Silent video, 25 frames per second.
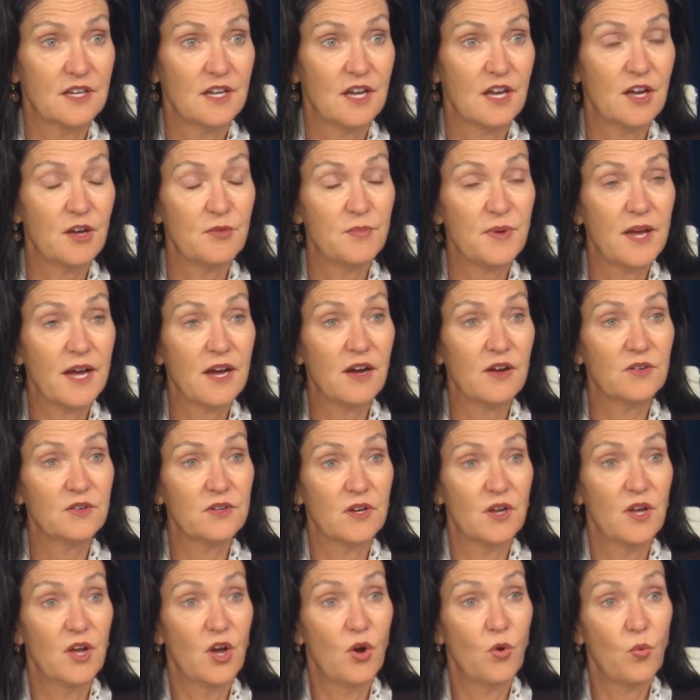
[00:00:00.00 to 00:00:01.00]
about
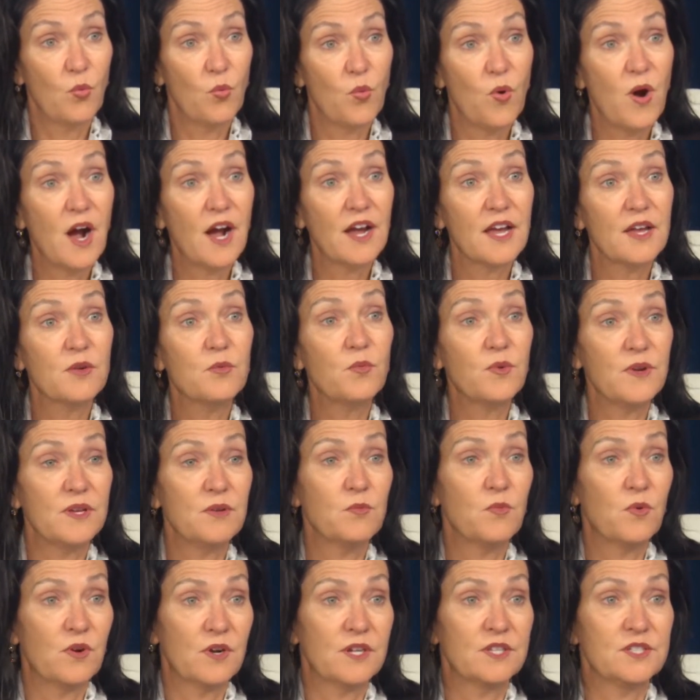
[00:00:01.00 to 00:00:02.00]
why we
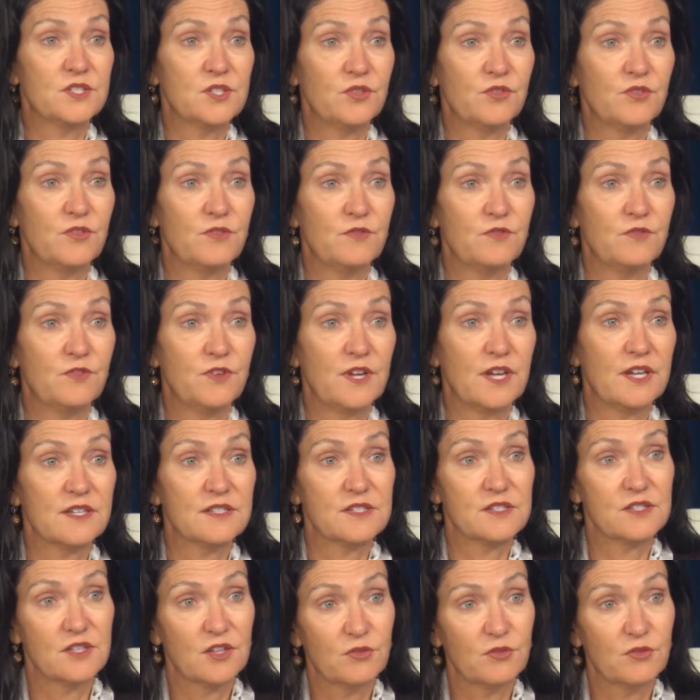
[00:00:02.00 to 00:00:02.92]
want to invest,